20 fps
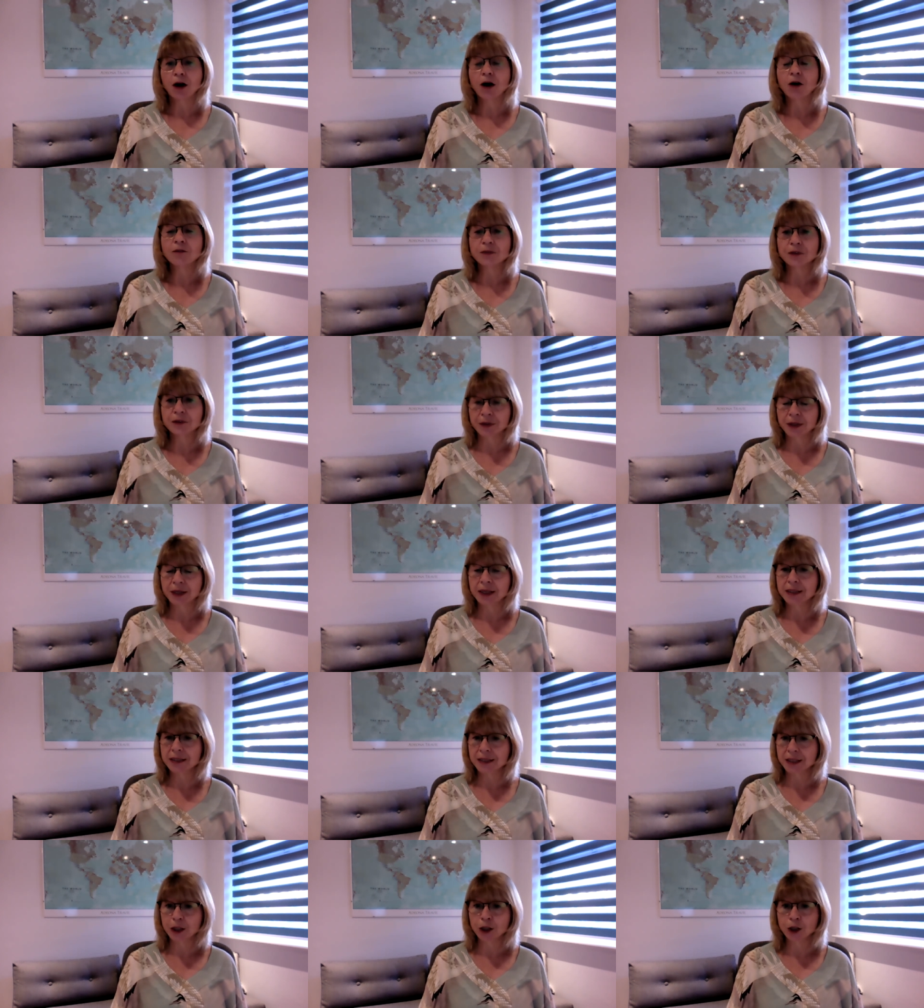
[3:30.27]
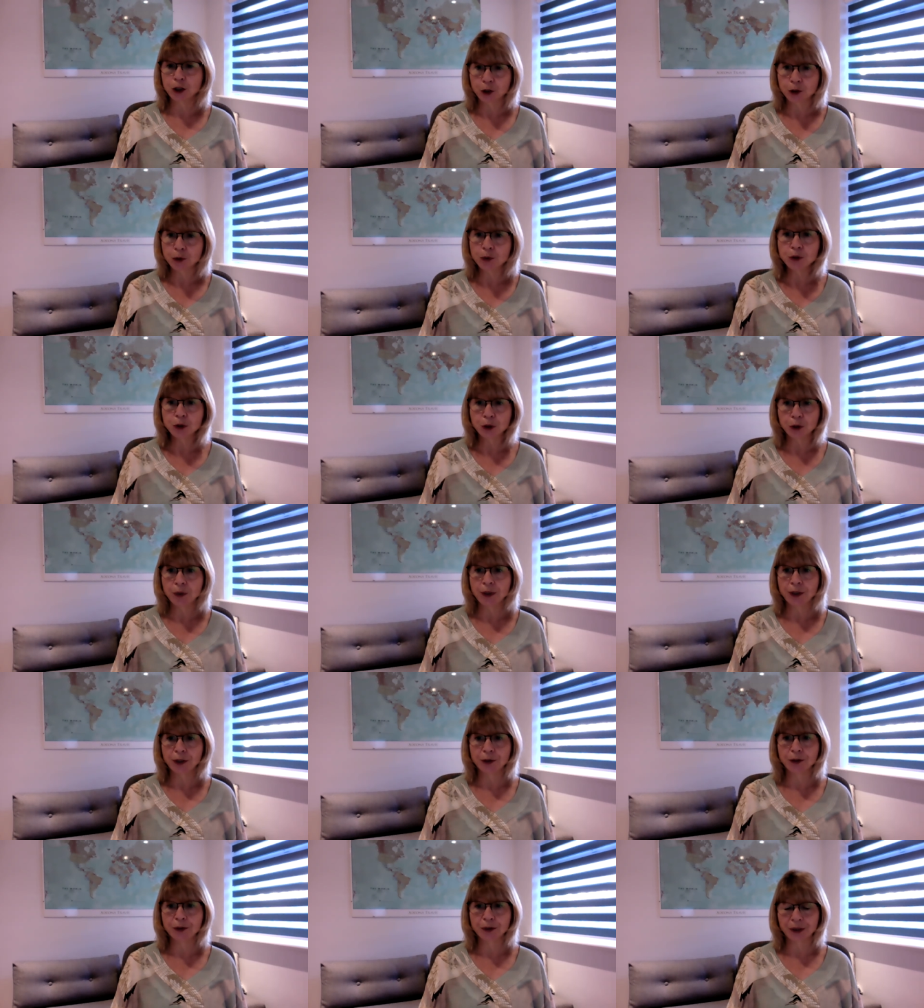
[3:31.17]
of the things that you do
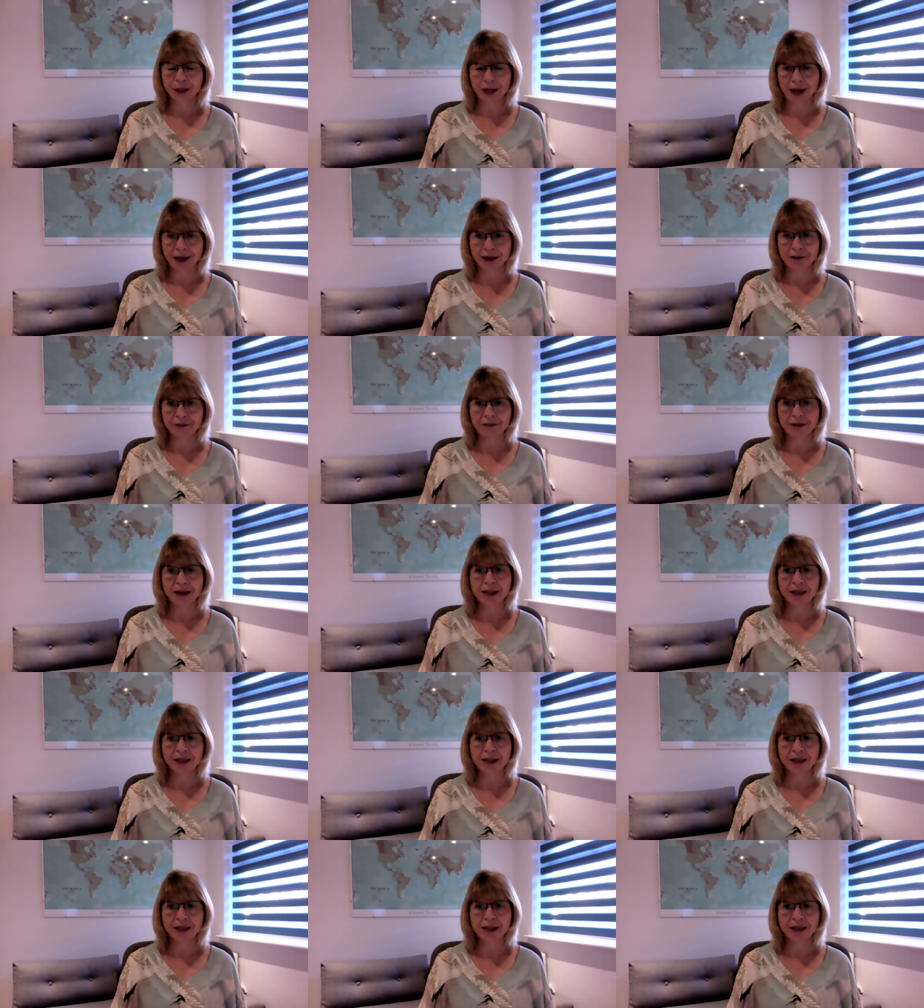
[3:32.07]
in your life